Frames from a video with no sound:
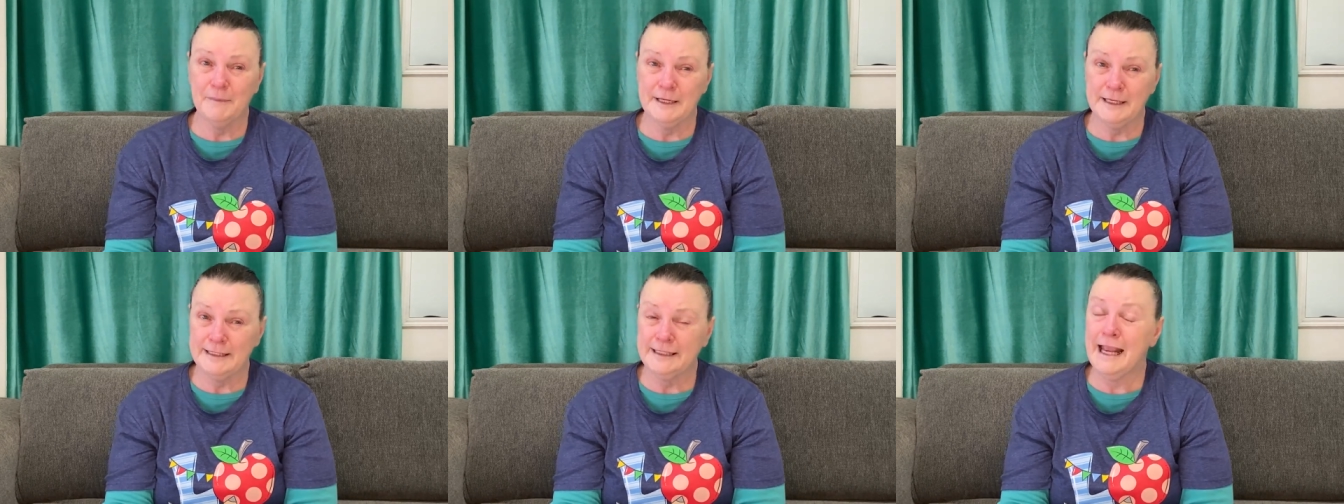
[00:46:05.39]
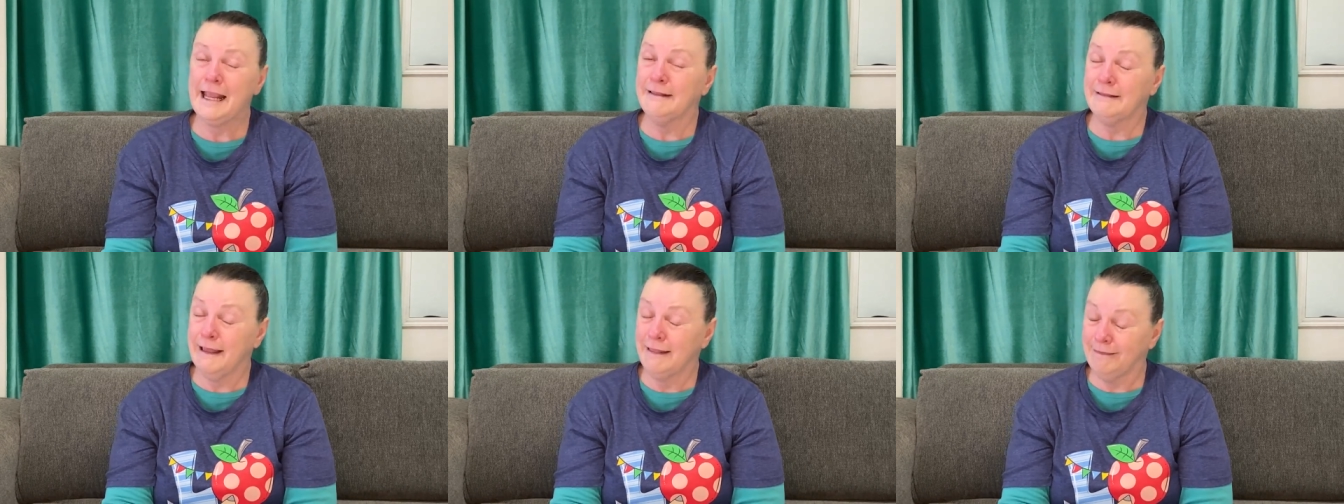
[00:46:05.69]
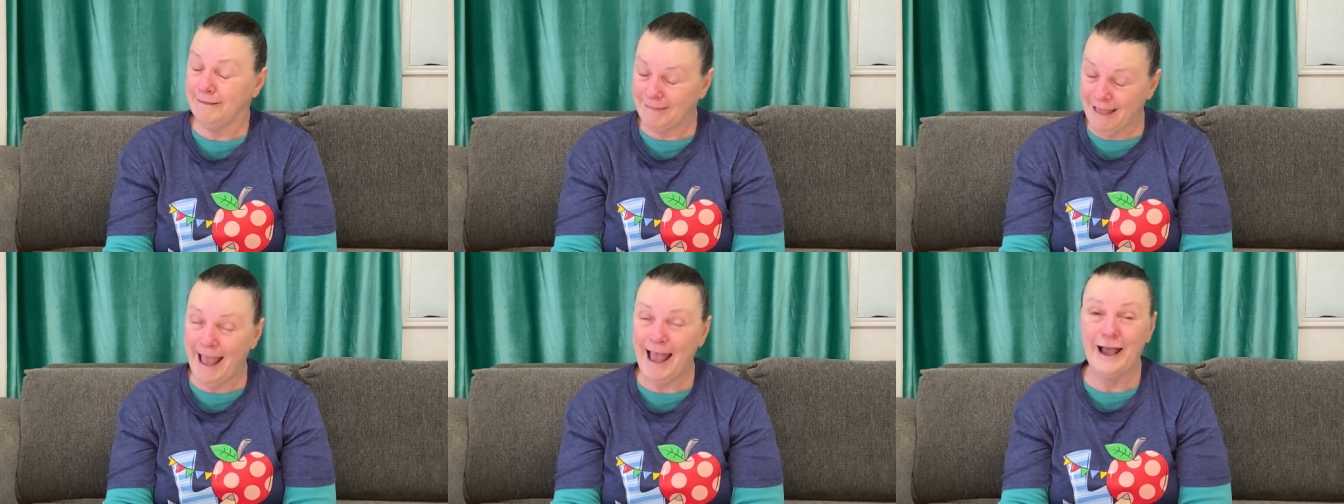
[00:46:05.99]
to say
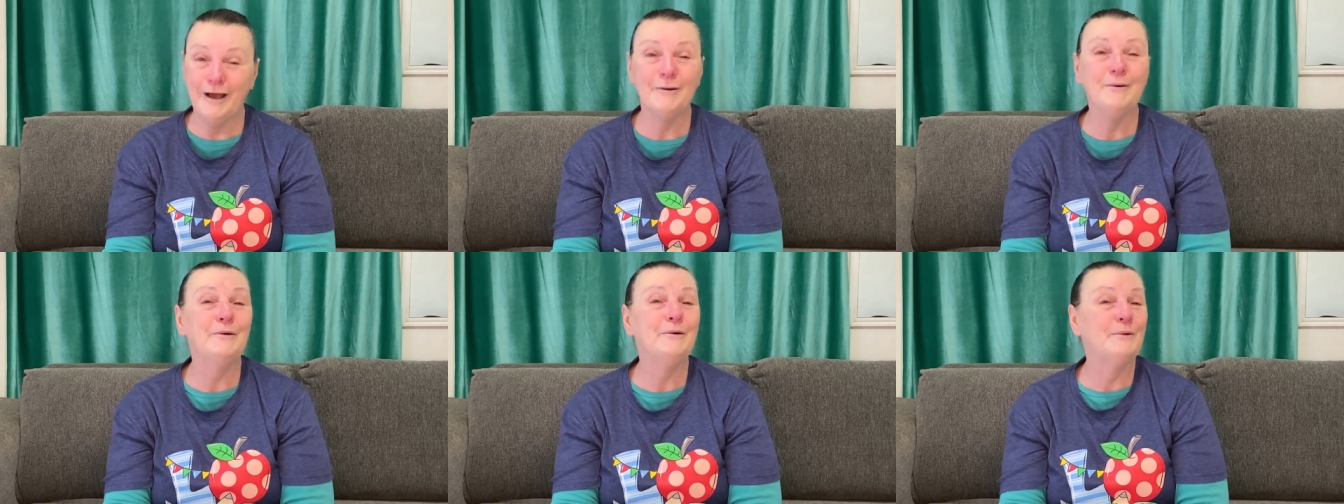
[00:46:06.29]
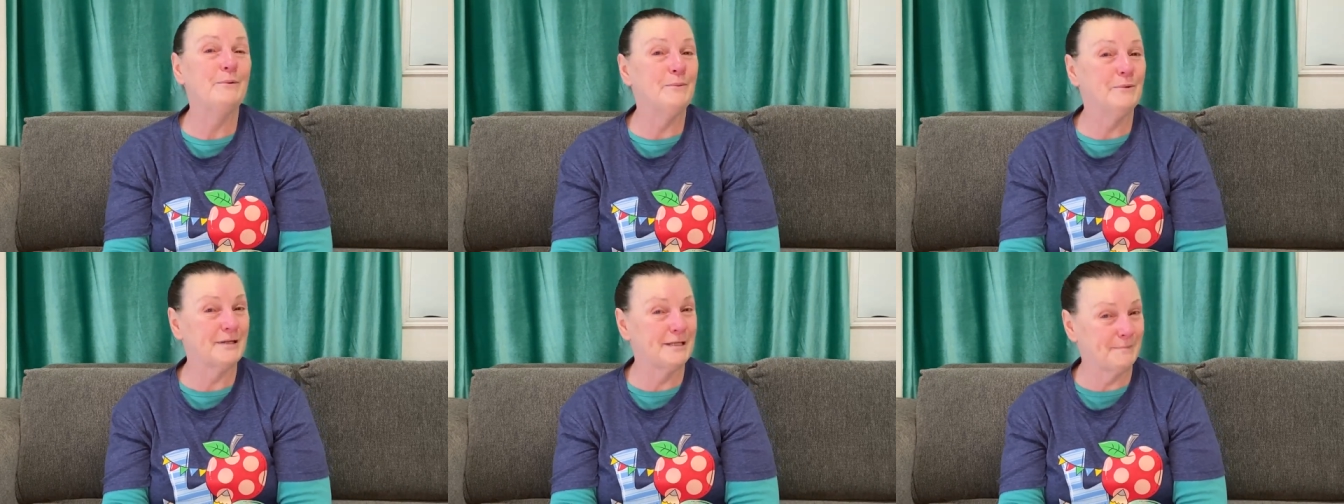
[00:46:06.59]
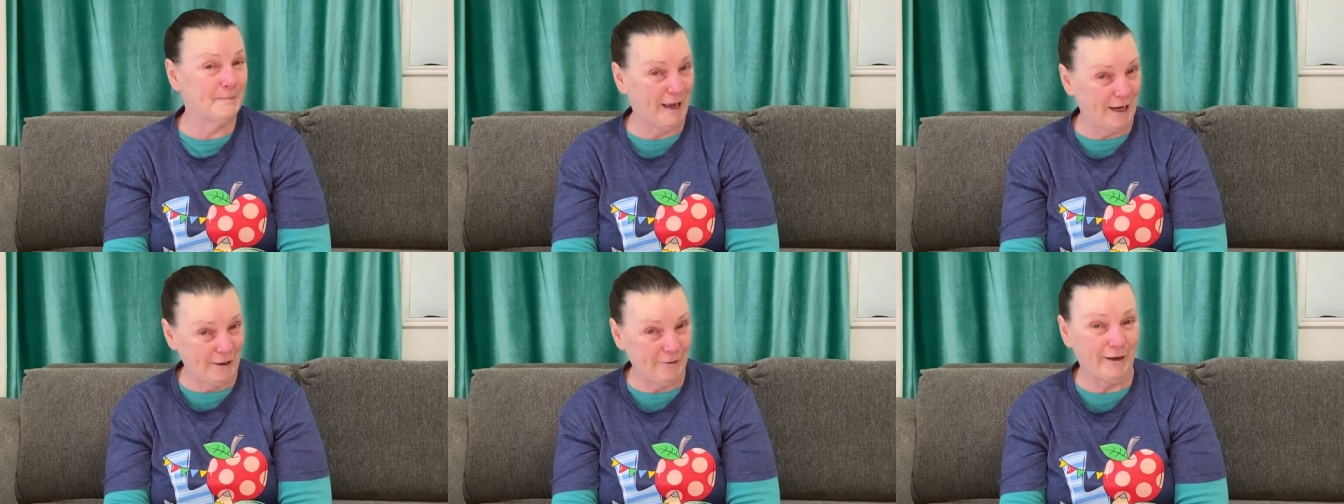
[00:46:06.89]
that that was
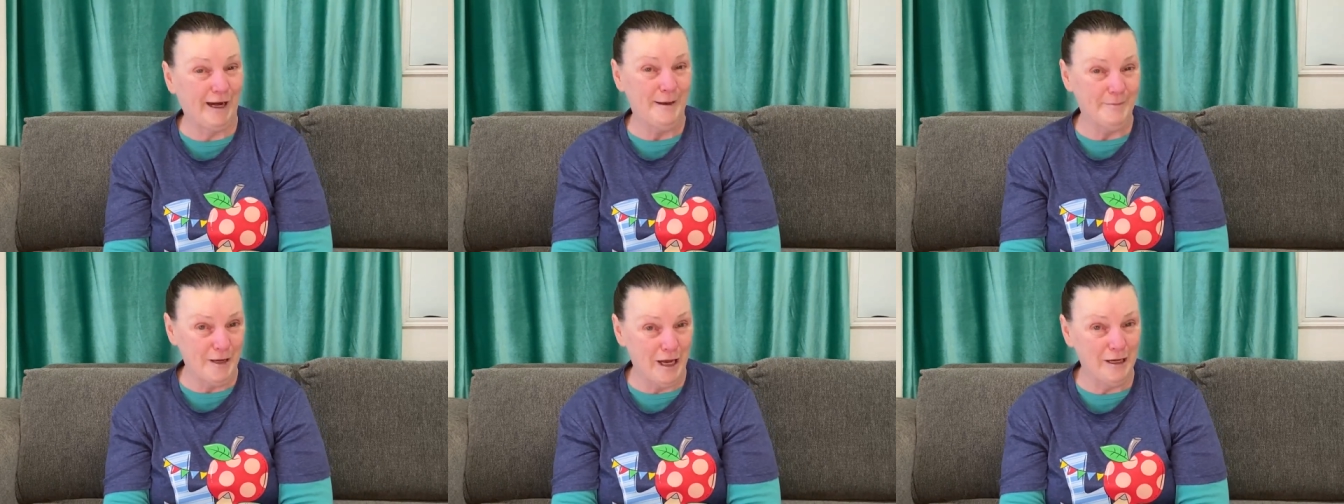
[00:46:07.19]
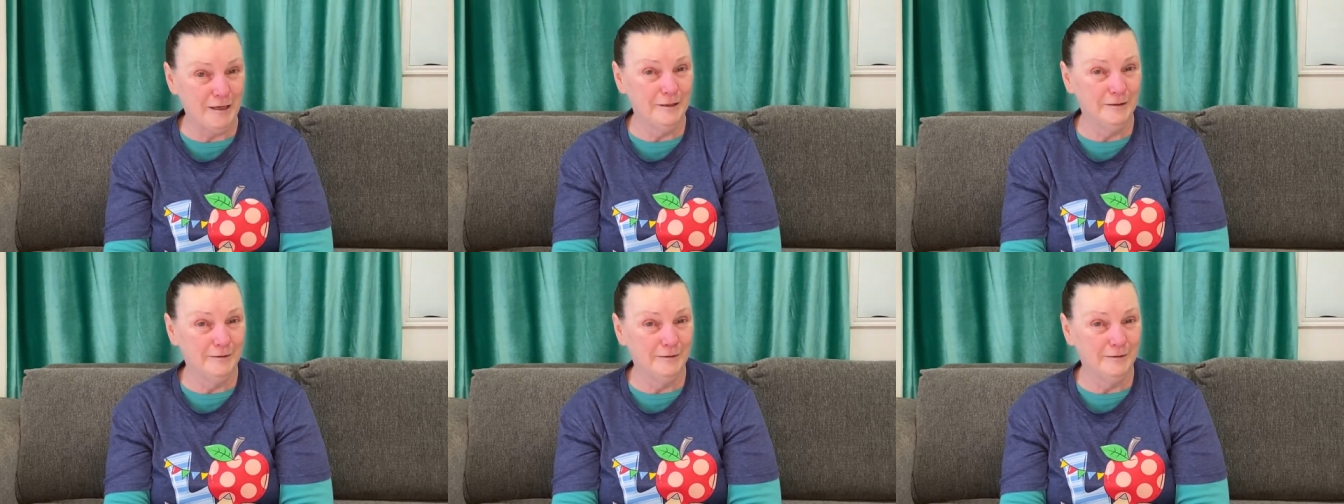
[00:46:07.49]
my grandma.